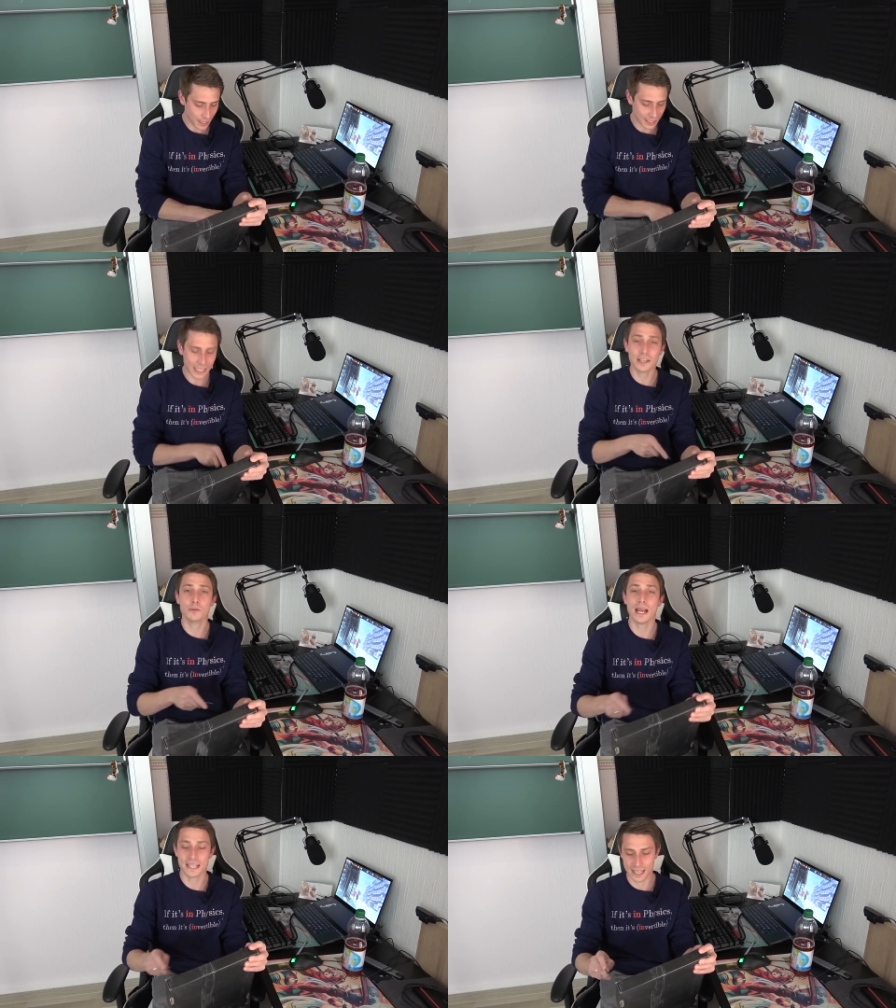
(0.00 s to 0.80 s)
I
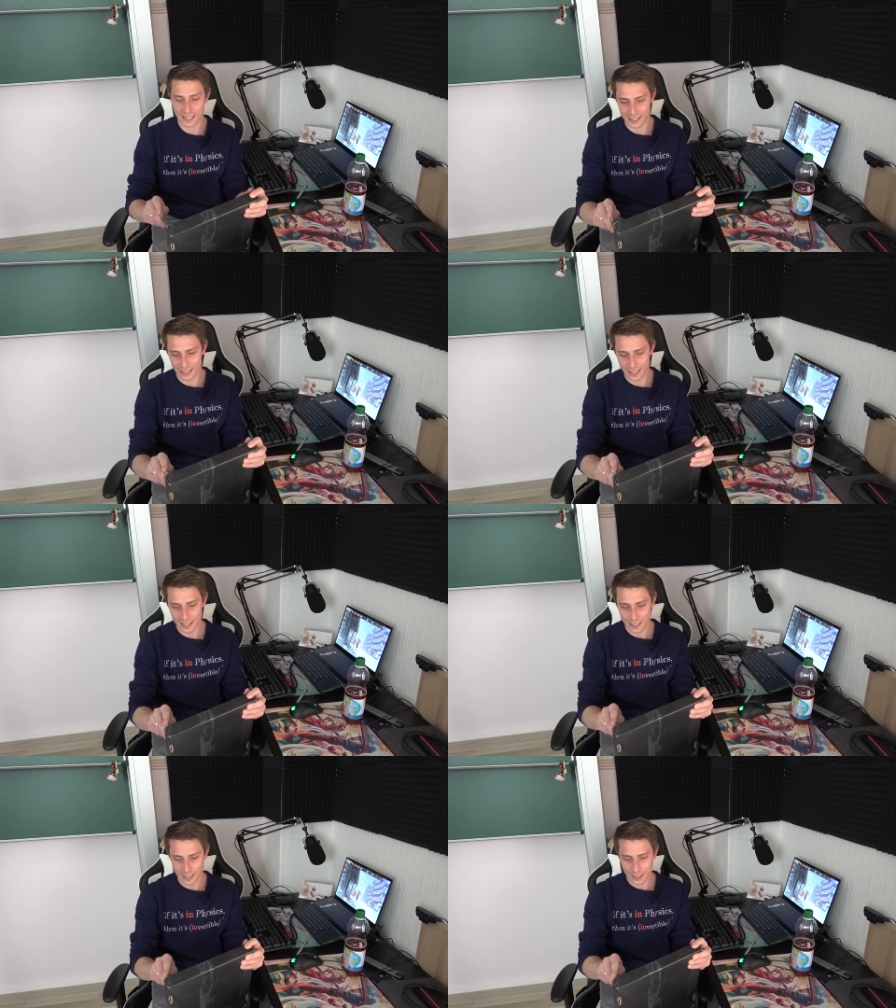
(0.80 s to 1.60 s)
can't wait
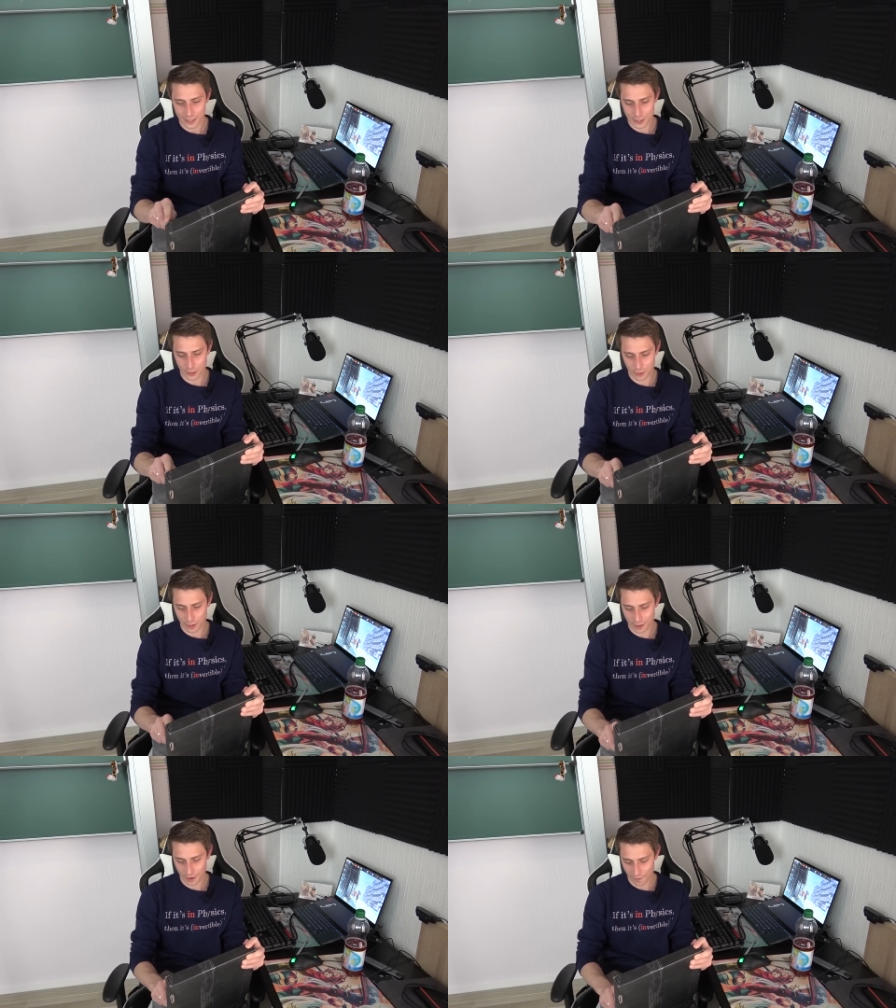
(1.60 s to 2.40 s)

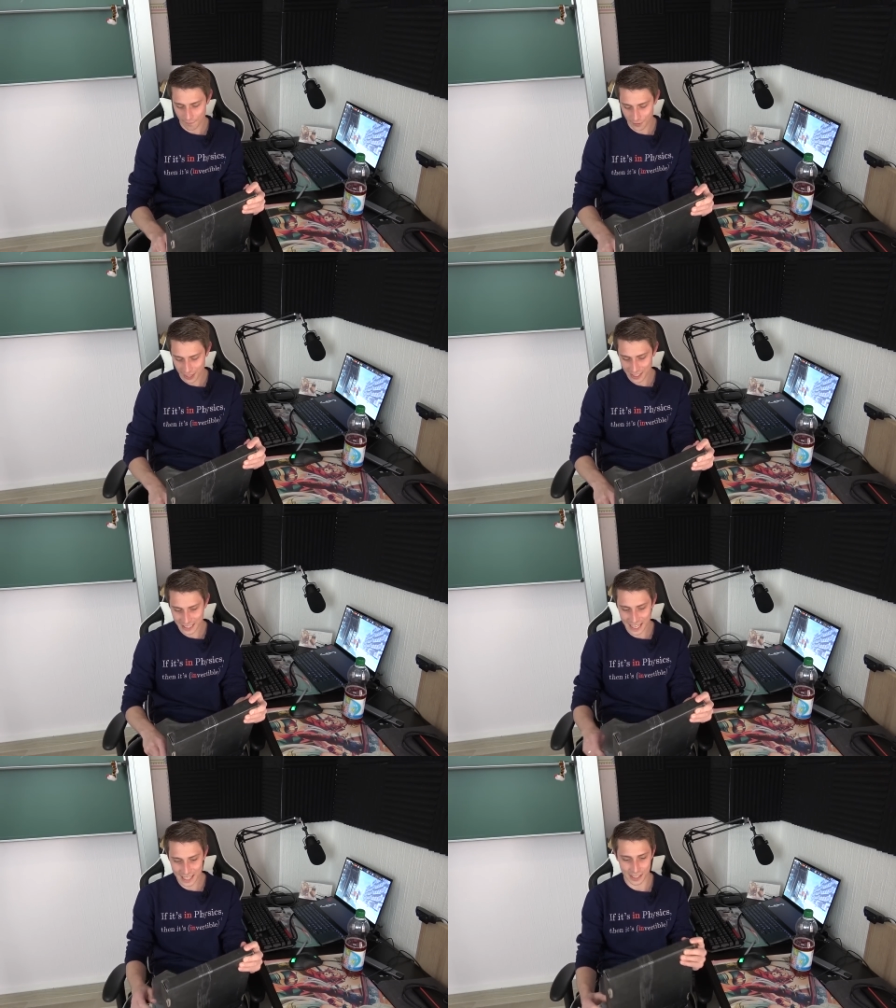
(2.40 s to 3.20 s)
to
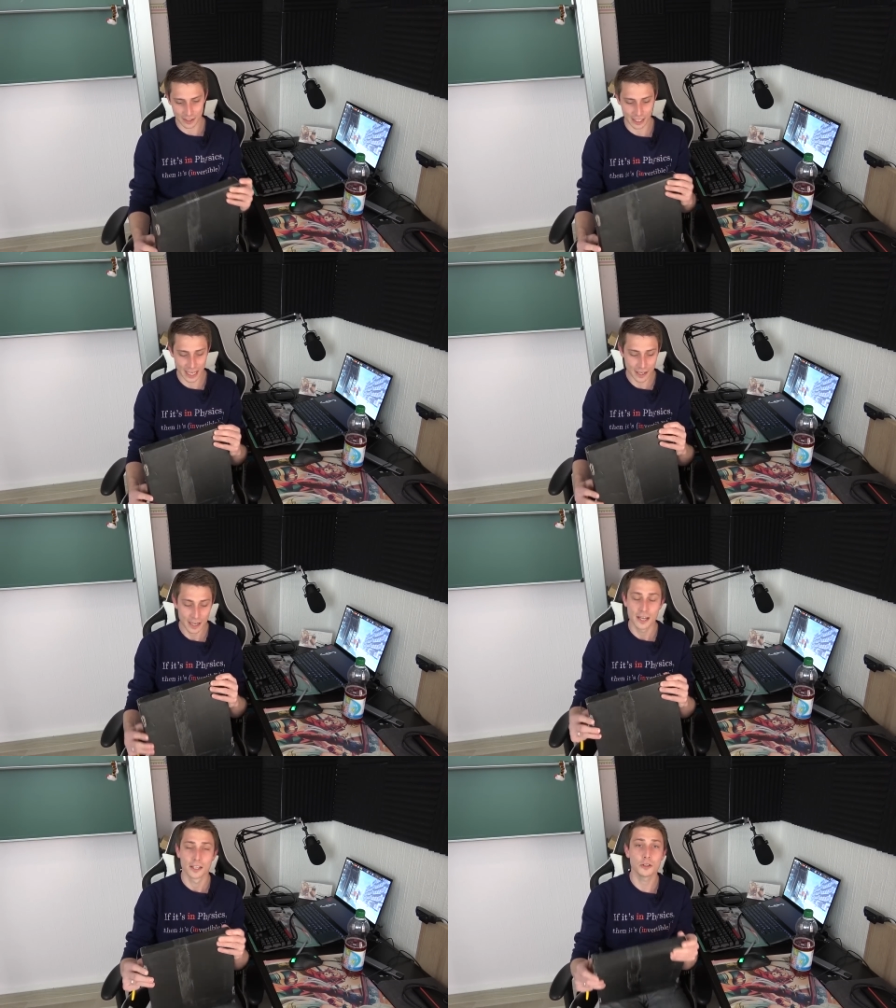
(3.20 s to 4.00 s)
finally get it,
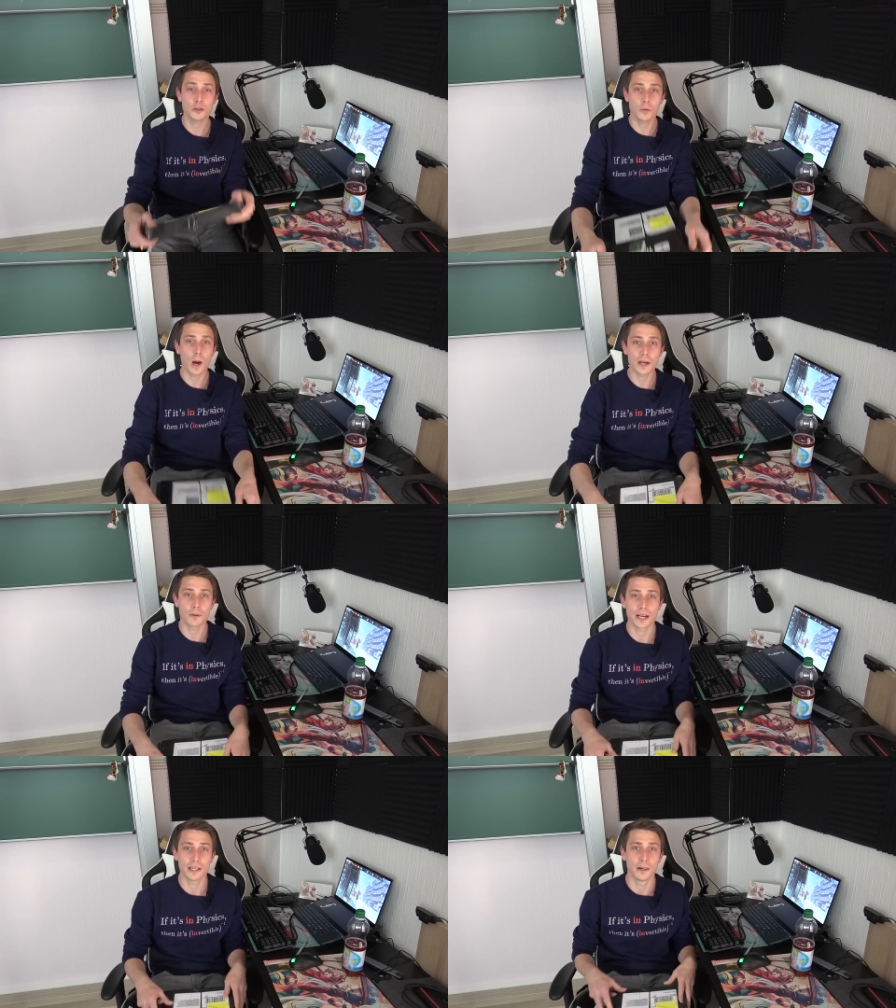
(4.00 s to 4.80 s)
okay? Took quite a
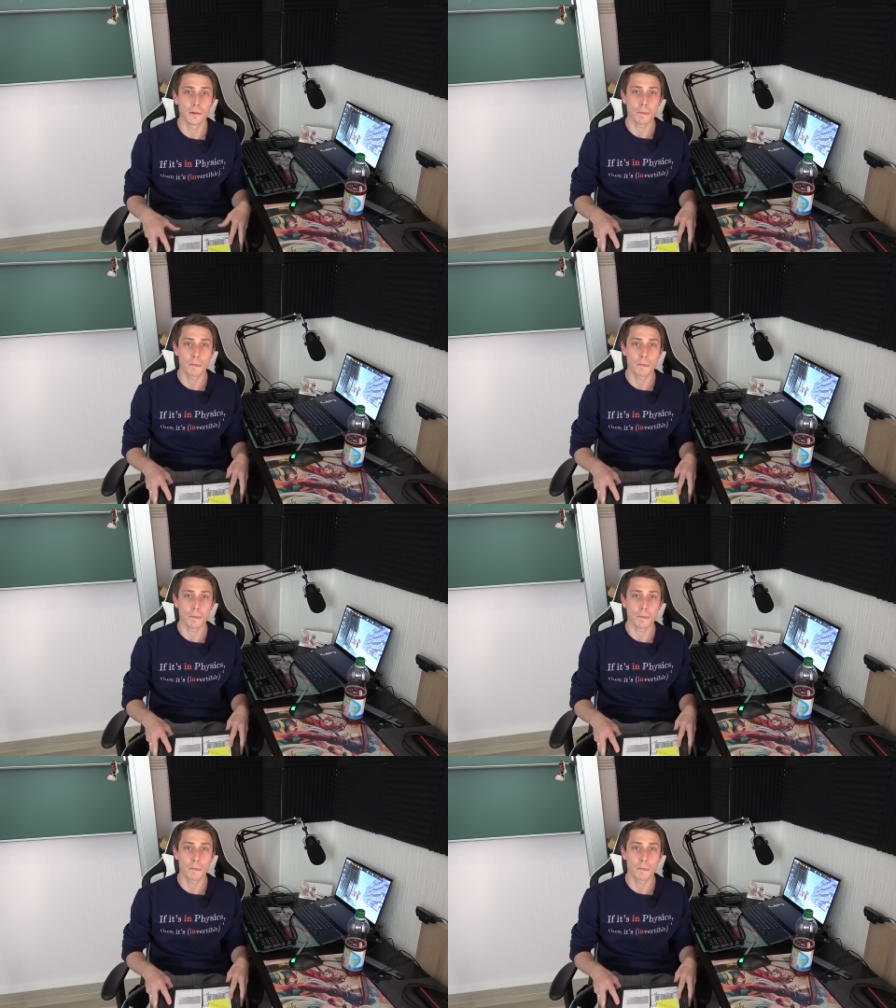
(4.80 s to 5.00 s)
while.